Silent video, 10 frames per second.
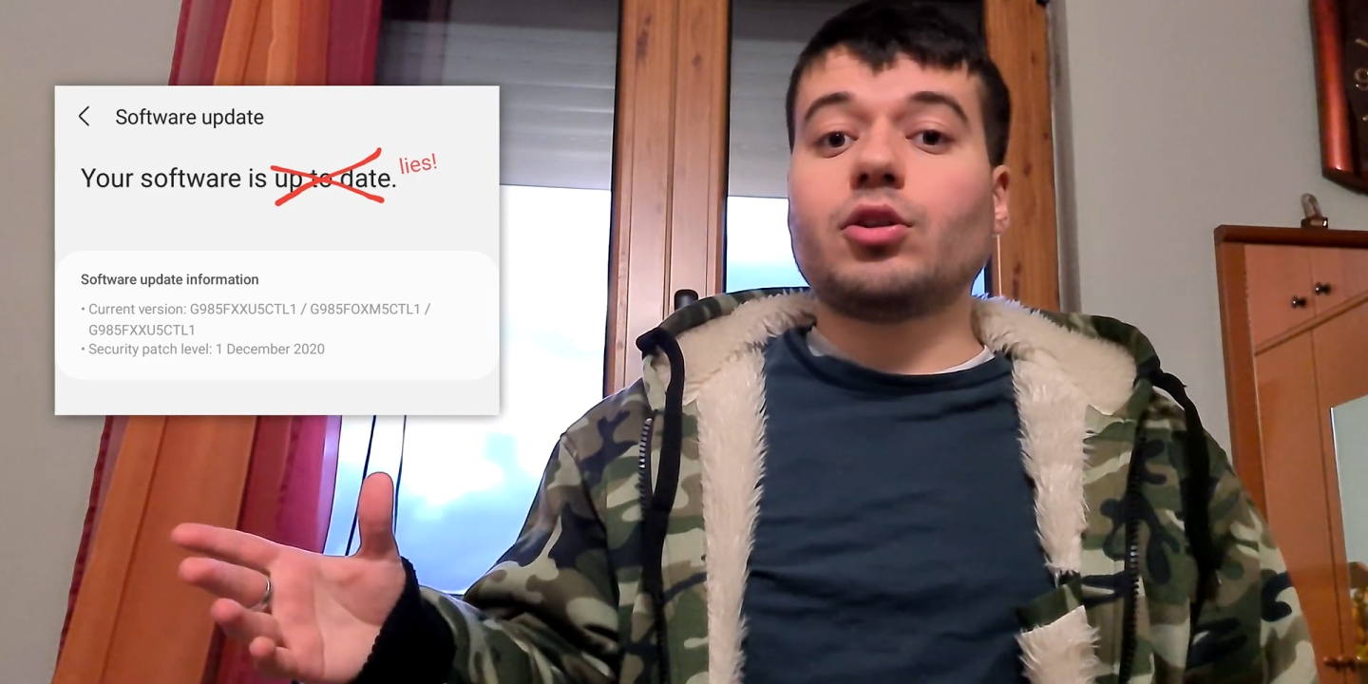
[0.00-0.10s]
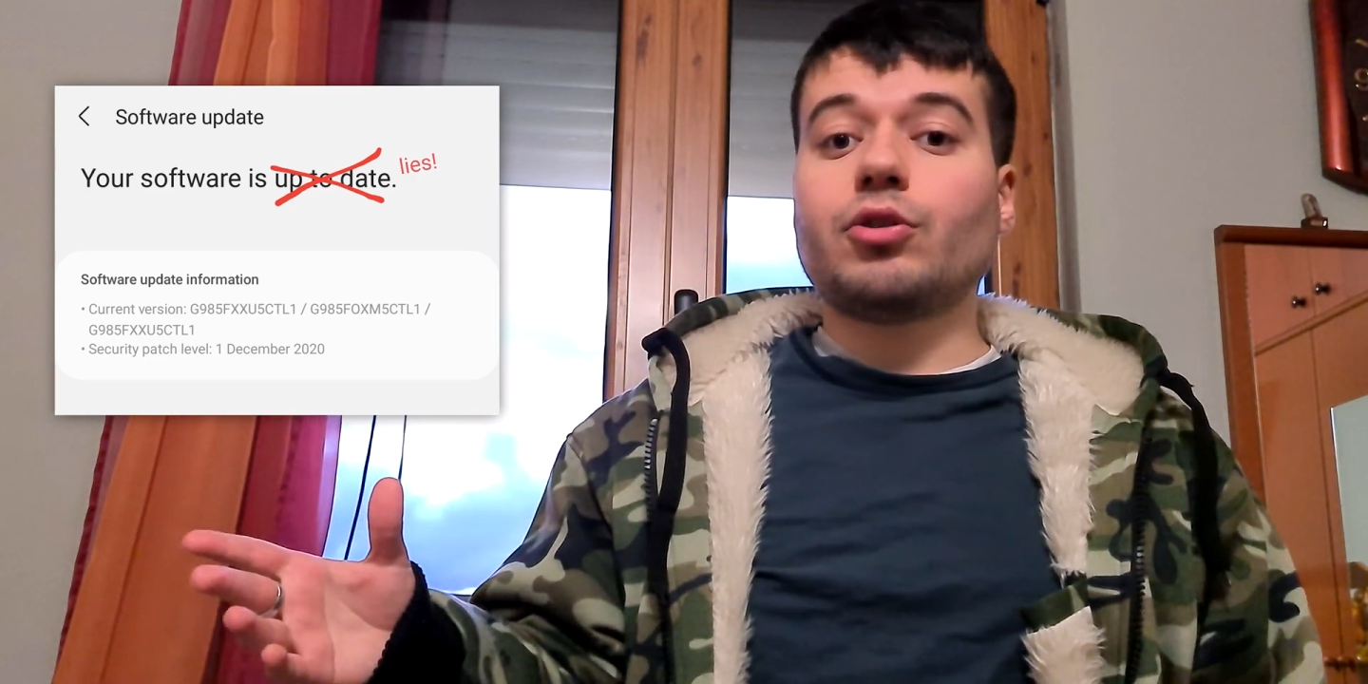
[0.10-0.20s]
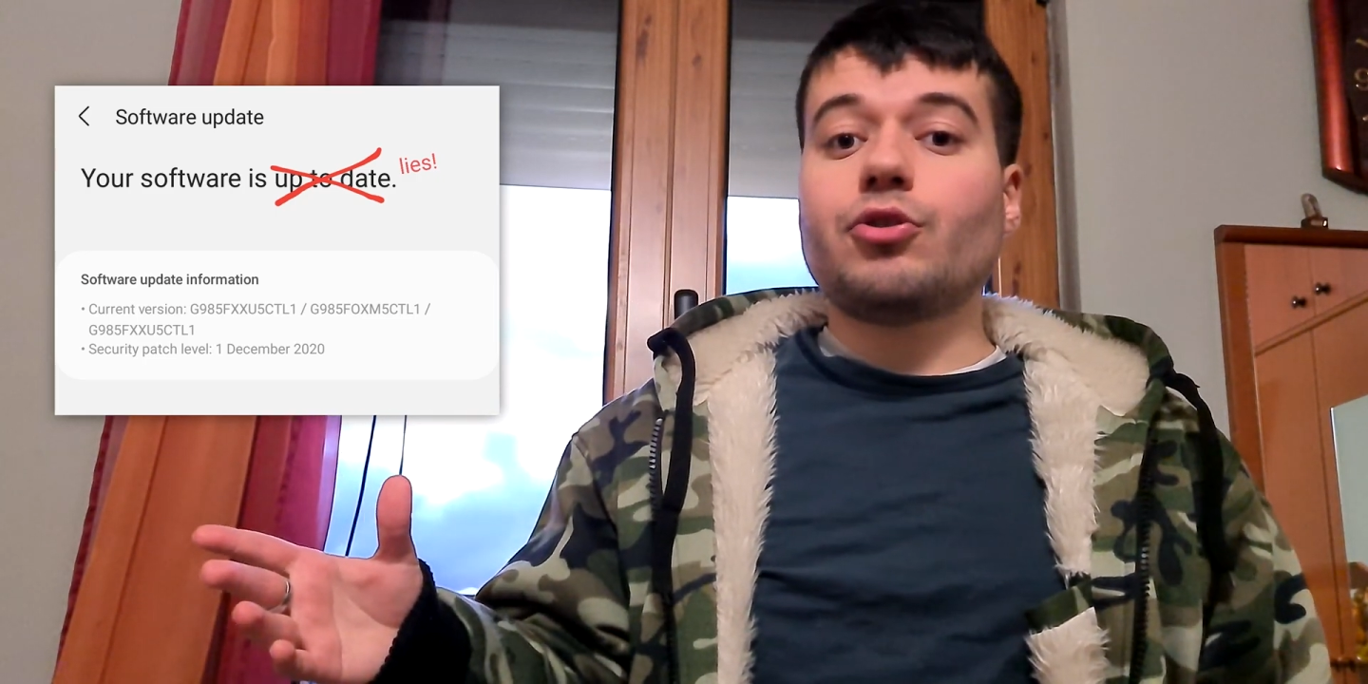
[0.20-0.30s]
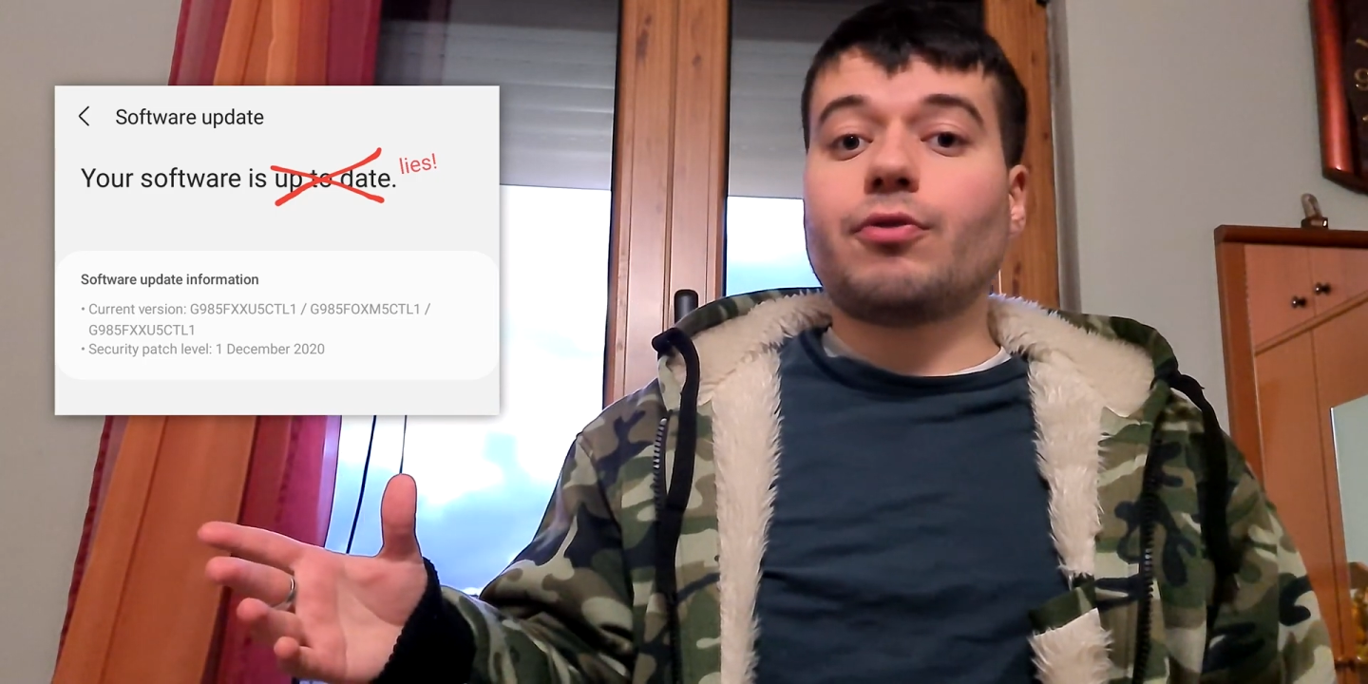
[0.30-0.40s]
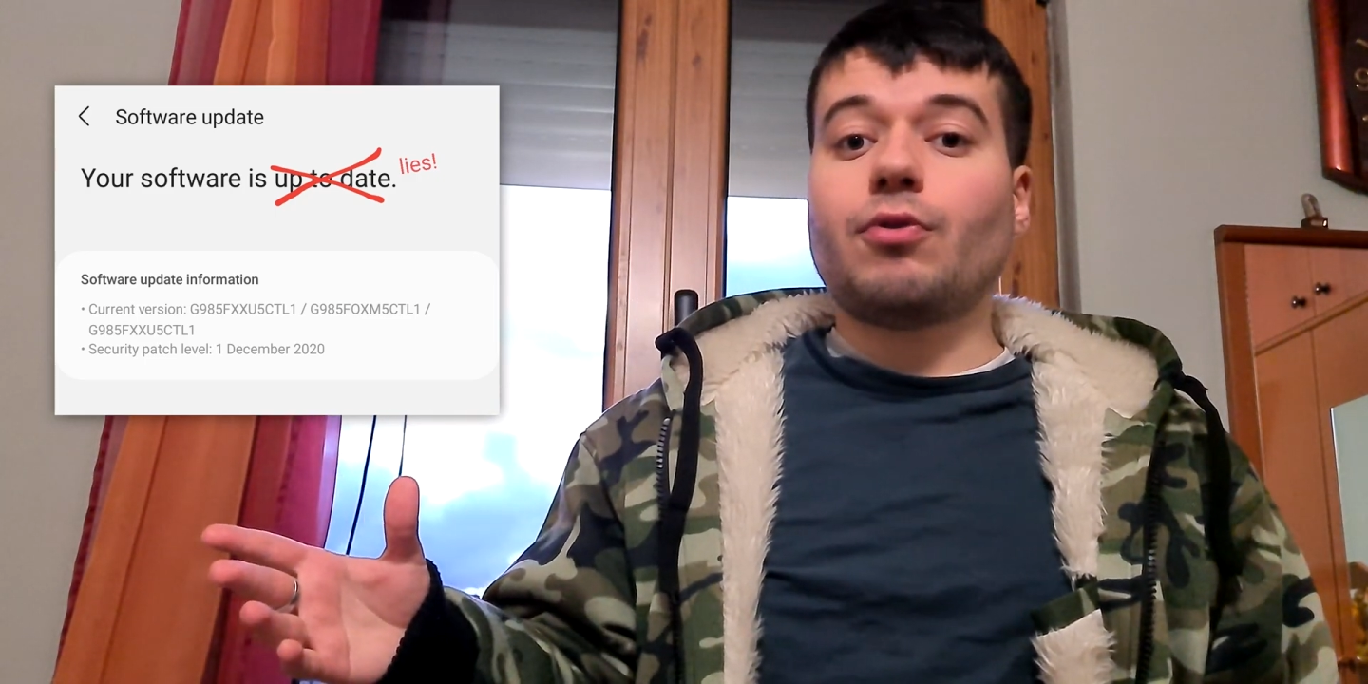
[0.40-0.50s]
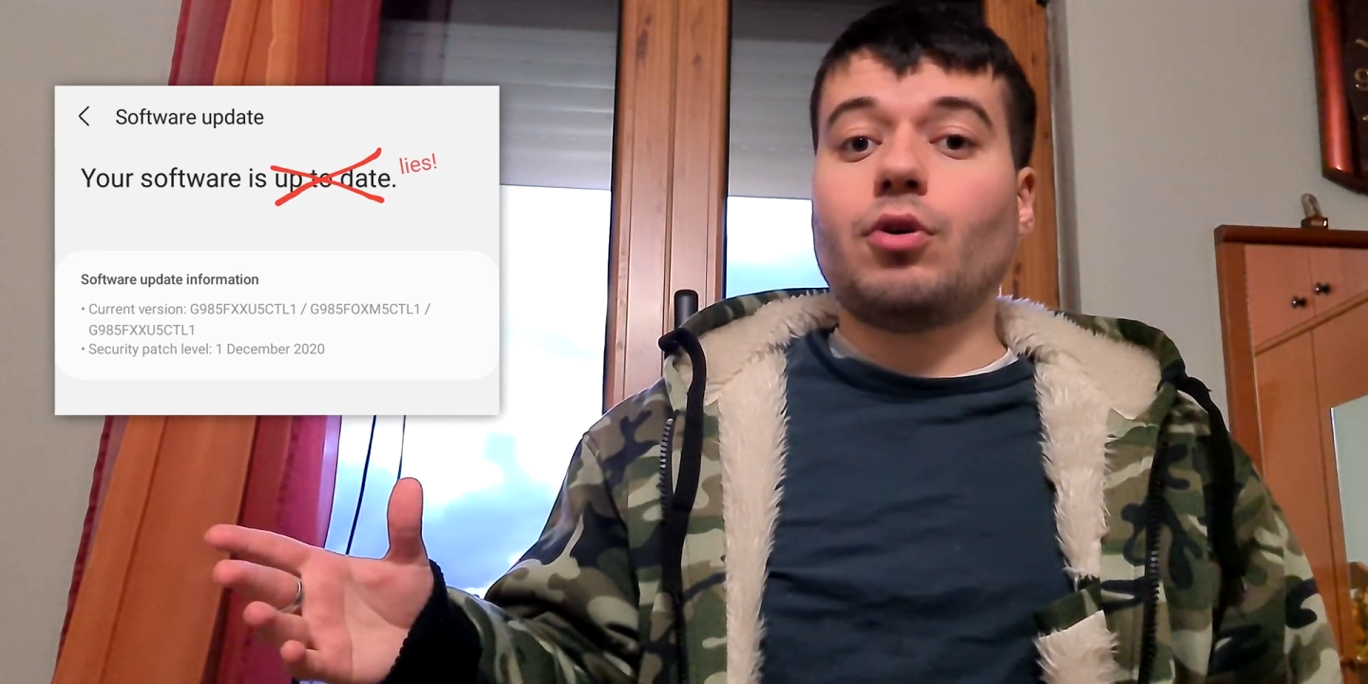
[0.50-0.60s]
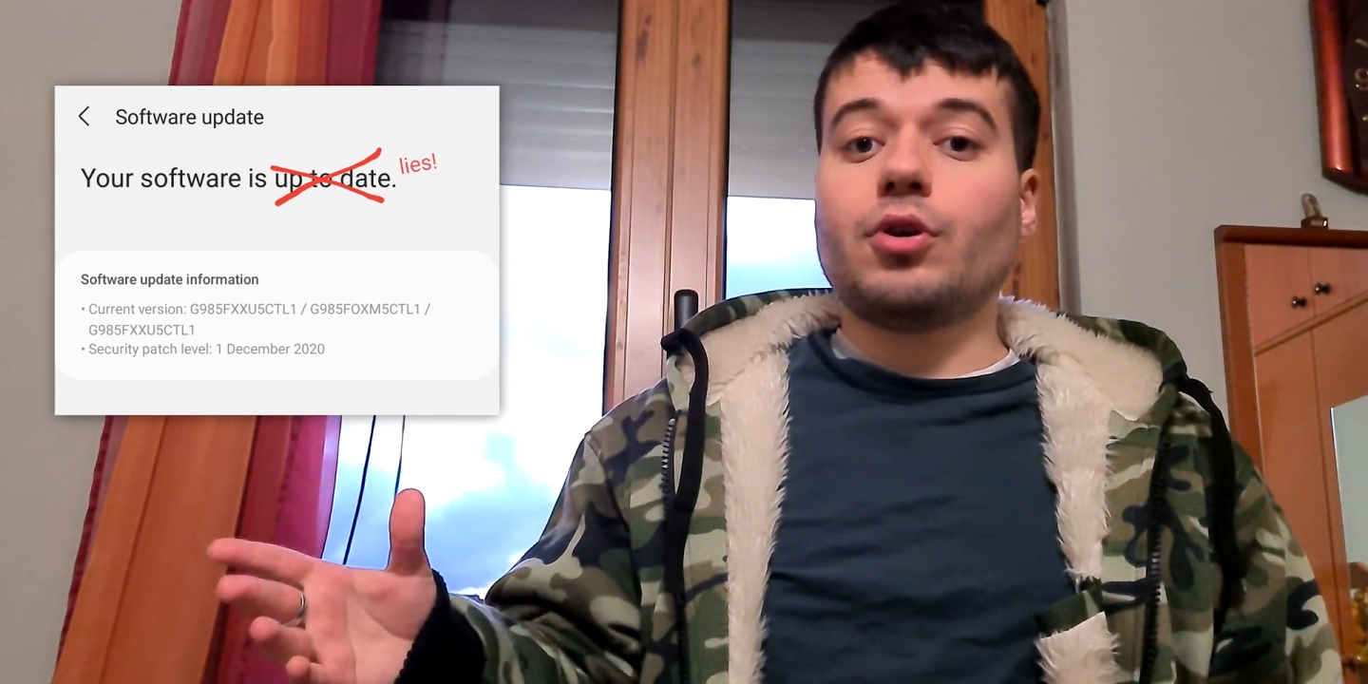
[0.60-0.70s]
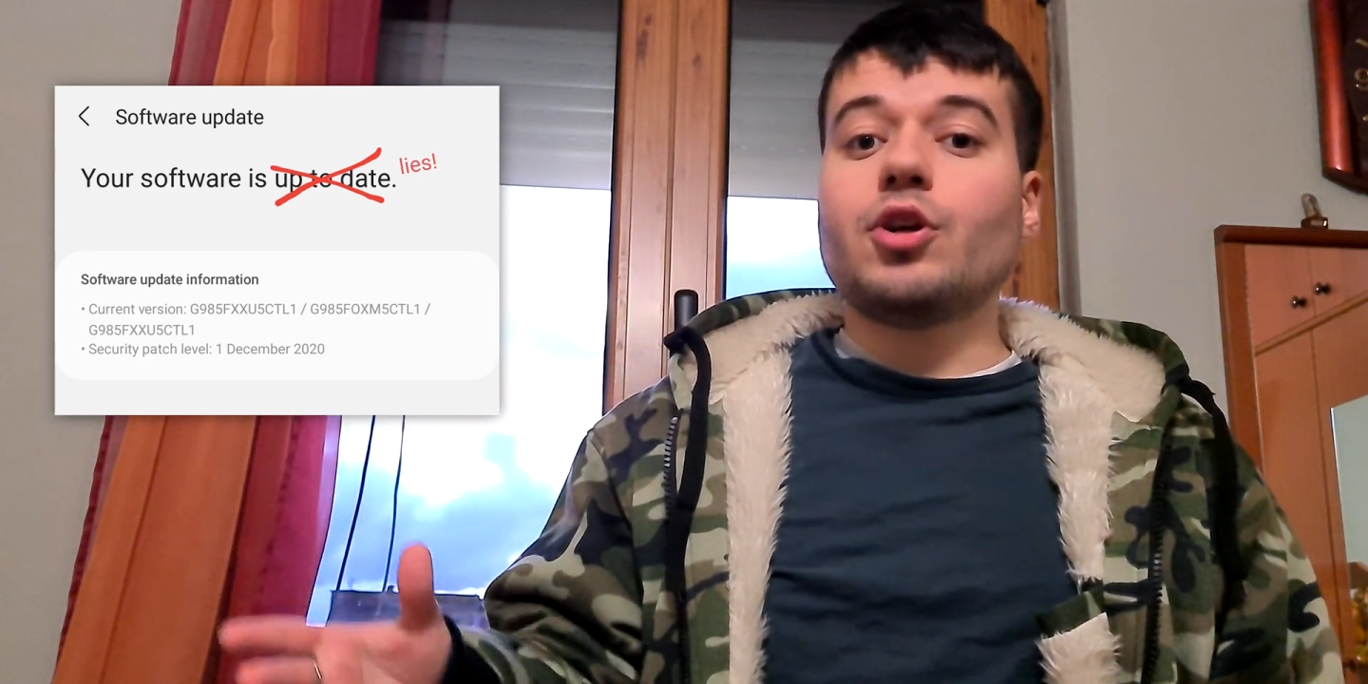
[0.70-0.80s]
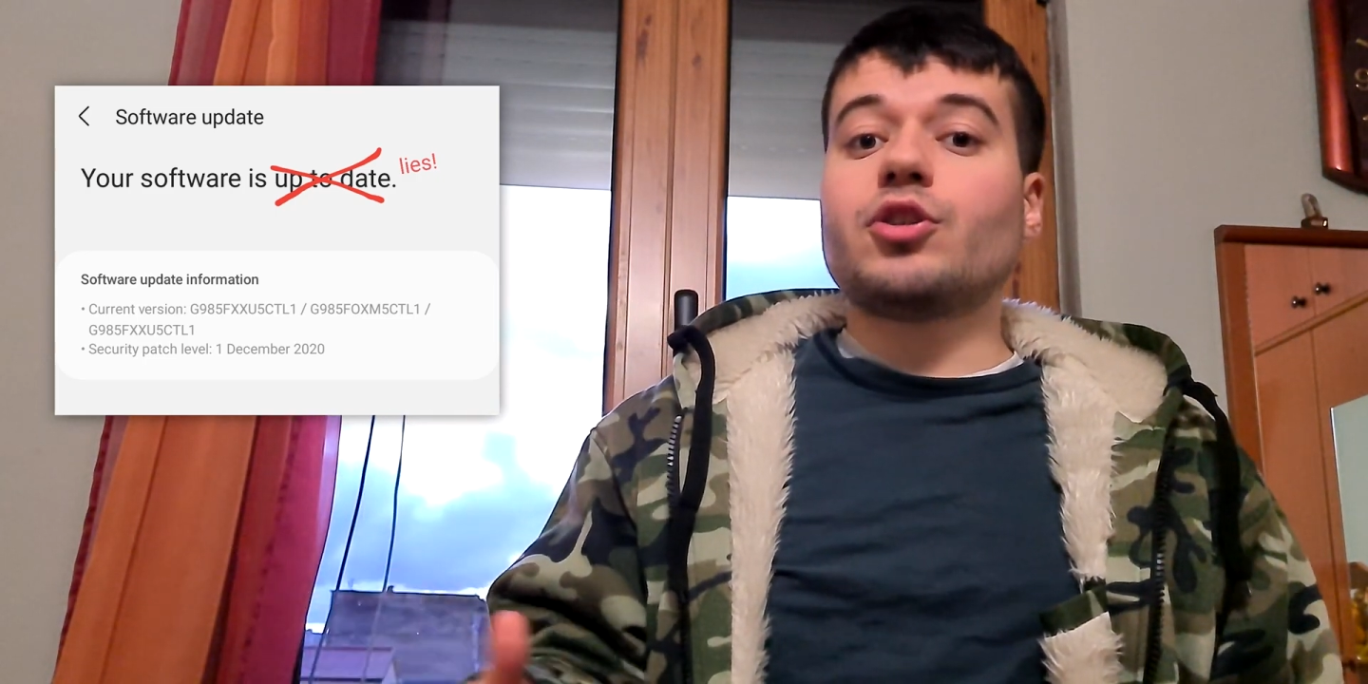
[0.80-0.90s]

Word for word: on your phone.